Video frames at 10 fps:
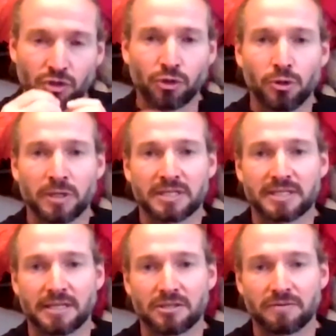truer
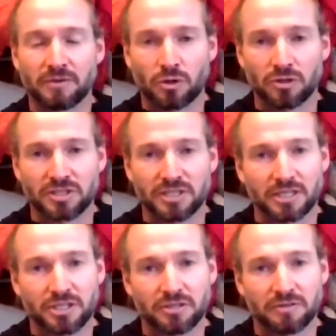sense of a cross
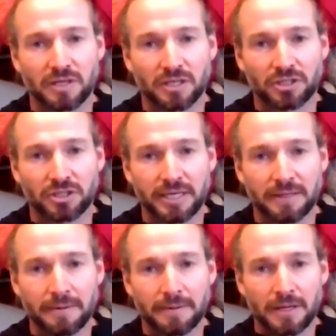section of a country.
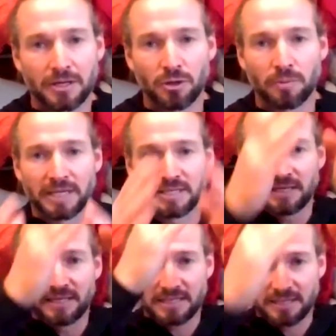You're
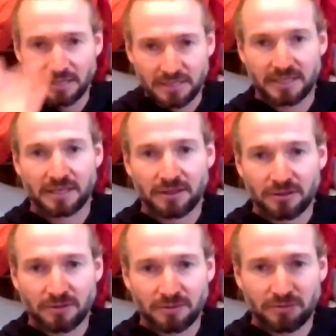basically
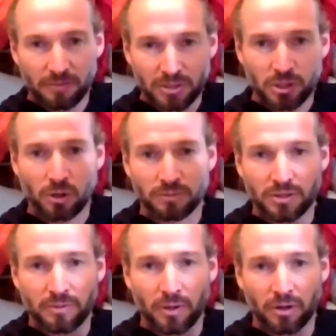slicing from the top
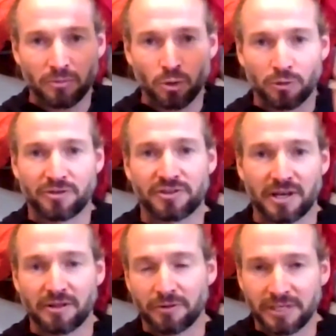to the bottom, north to
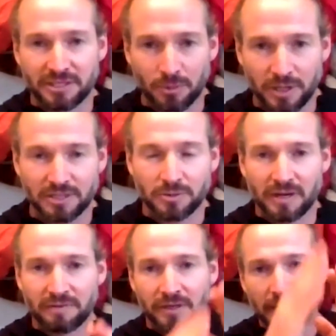south, or east to west, or
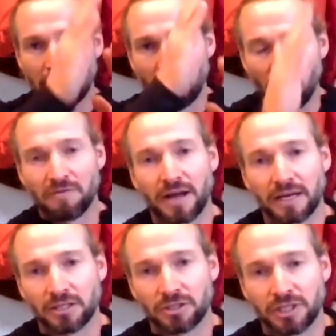whatever, of
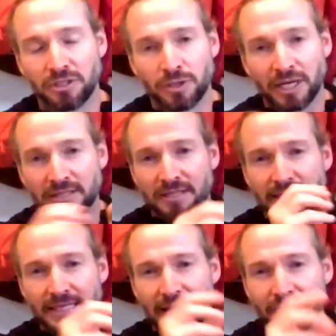that country, and you get to
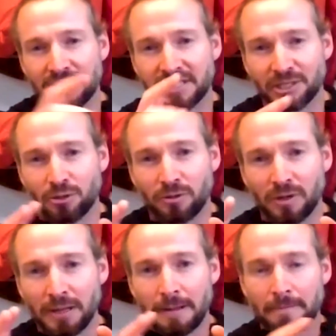see every
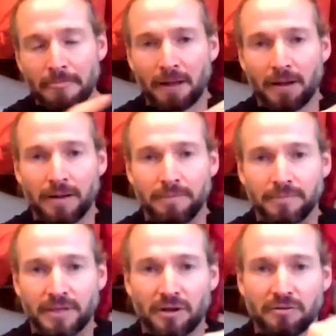single
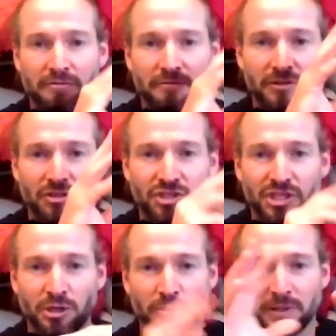kind of
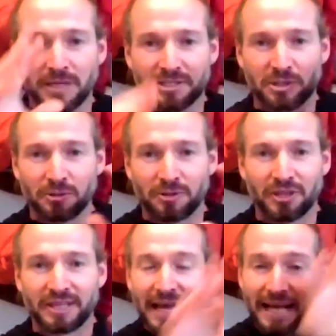geopolitical
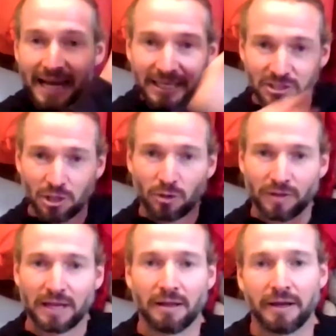thing that hangs
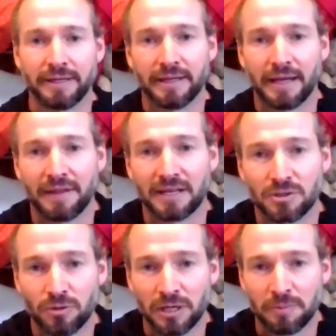along that line, and
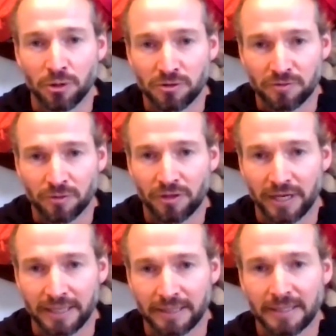that's a really beautiful
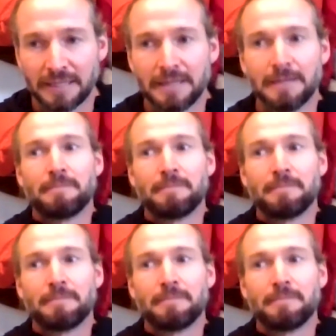thing.